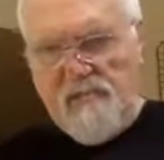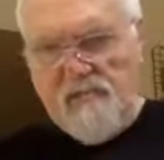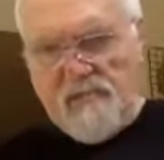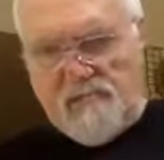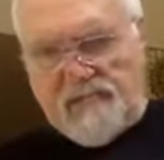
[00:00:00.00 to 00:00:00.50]

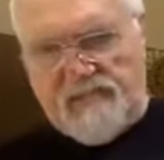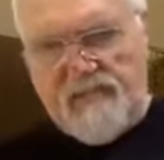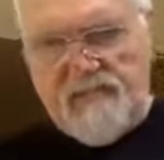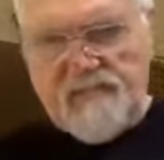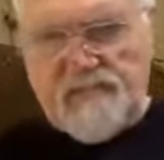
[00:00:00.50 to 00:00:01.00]
All right,
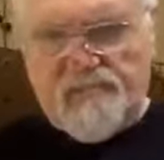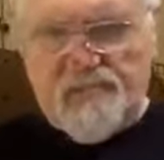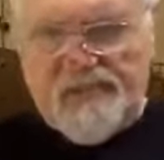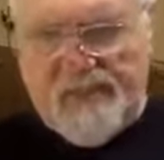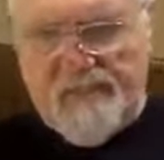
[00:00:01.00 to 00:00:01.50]
under
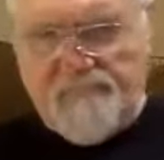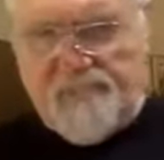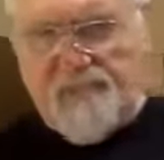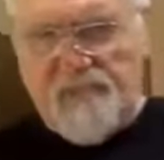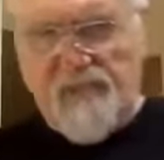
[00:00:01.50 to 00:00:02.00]

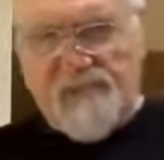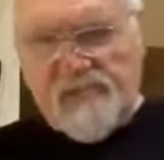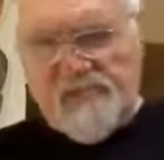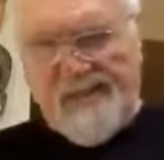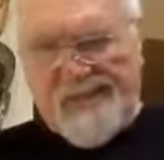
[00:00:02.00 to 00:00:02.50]
stamps,
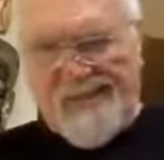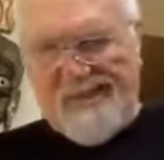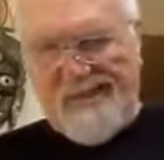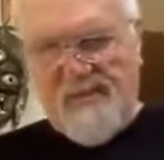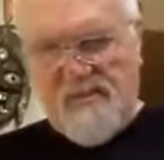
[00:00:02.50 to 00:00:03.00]
under
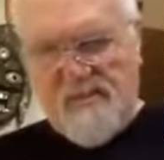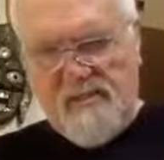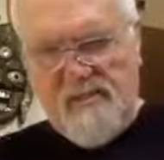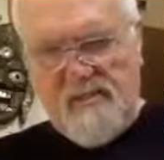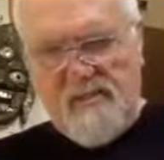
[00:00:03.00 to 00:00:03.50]
A,
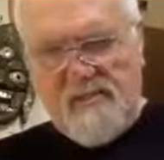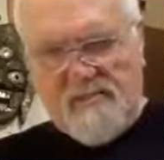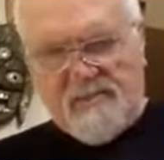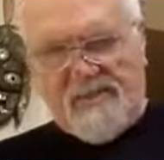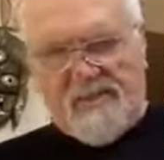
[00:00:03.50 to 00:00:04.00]

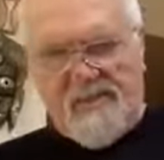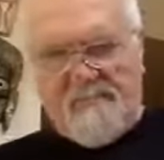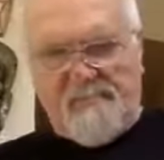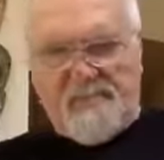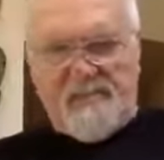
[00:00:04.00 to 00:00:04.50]
the
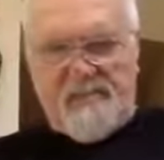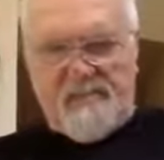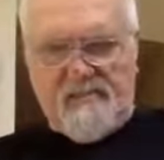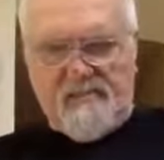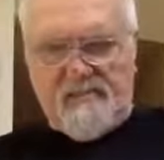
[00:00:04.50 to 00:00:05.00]
stamp is an
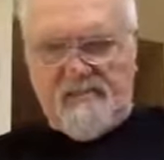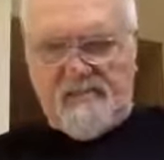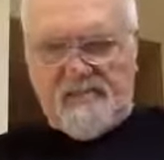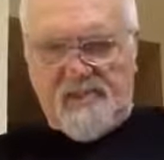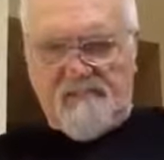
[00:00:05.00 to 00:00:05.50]

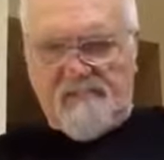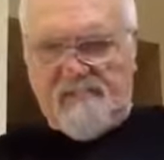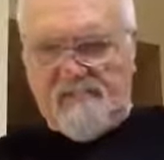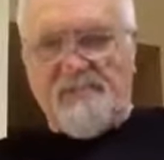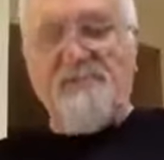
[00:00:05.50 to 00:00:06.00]

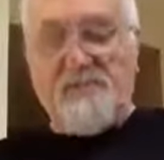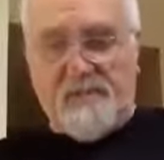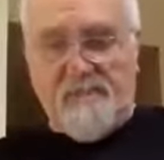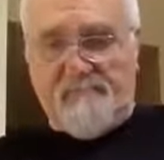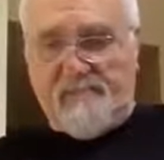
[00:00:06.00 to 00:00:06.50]
example. This
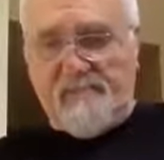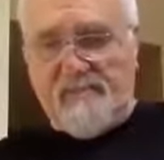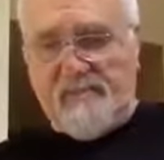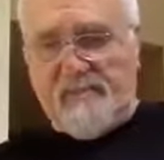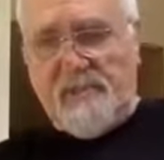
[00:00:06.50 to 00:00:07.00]
stamp is an
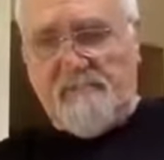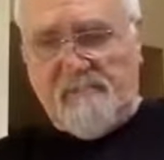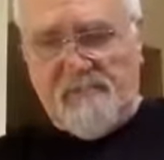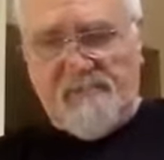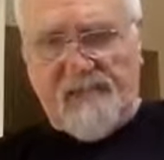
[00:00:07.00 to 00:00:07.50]

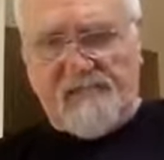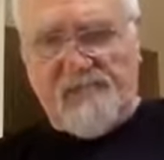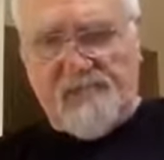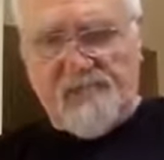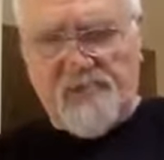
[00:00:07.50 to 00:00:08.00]
example of
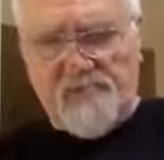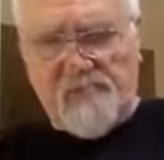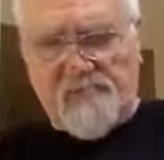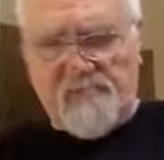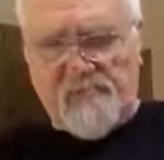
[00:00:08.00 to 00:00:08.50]
attitude
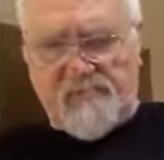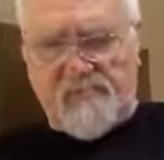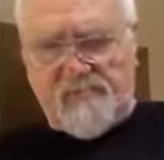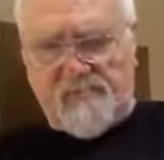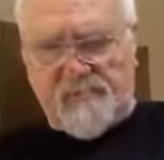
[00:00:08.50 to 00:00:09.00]
tool of
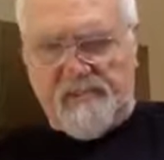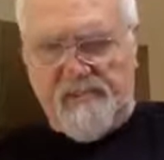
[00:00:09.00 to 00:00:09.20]
creativity.